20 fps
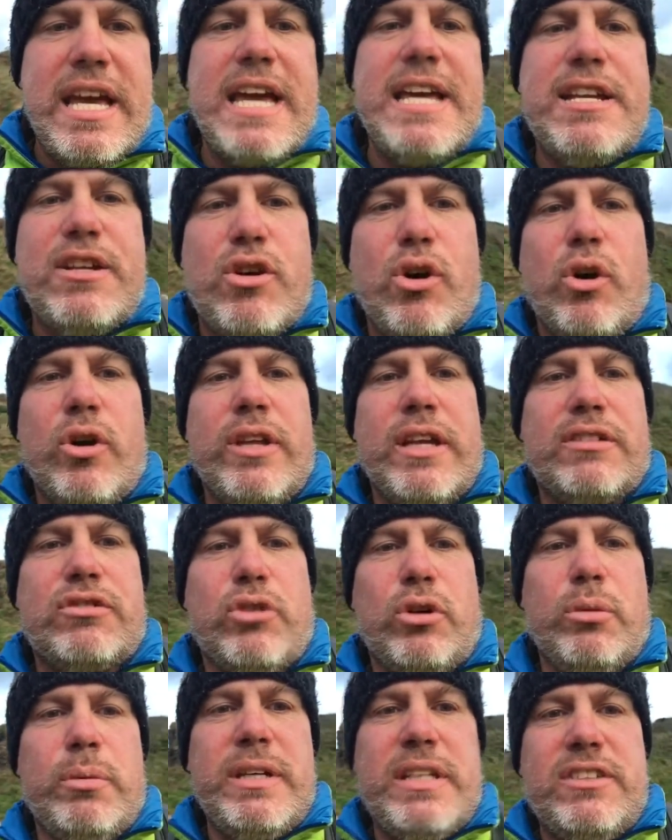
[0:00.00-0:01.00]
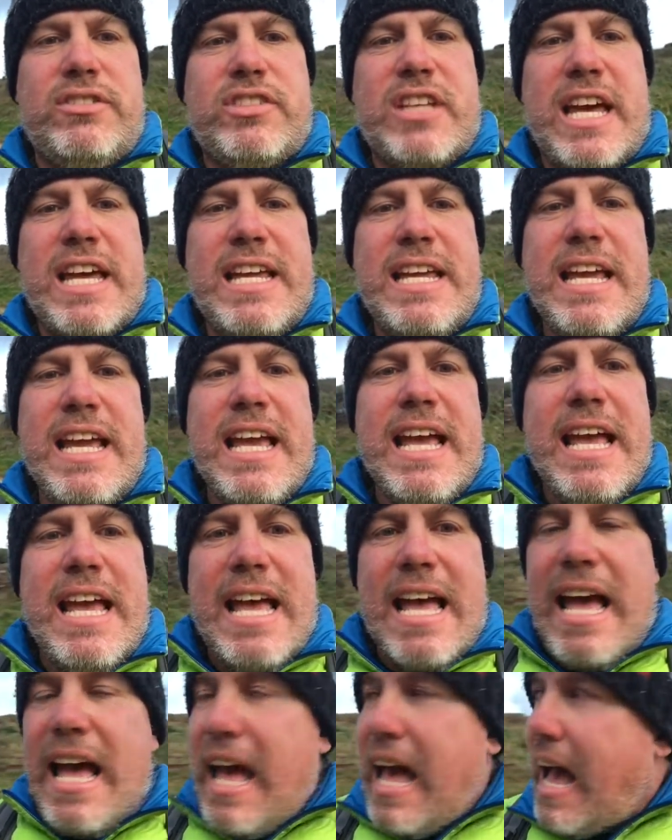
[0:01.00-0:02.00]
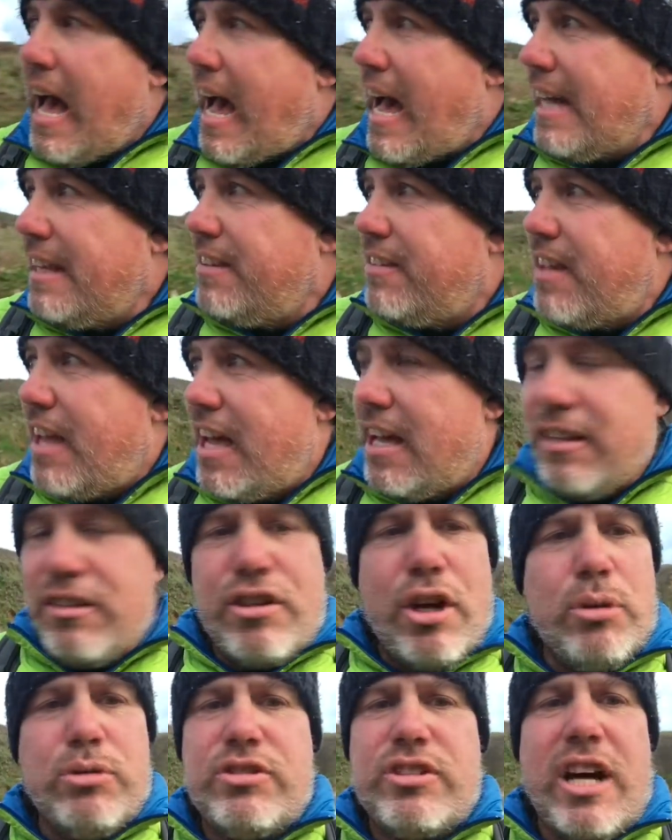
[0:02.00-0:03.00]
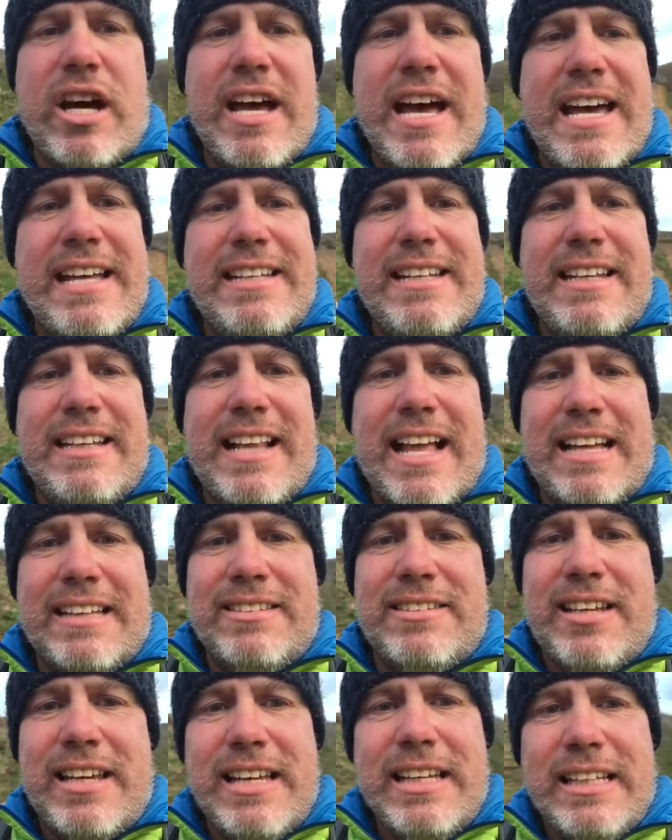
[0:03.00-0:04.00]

acorn, that's all we can say, and don't start heading inland.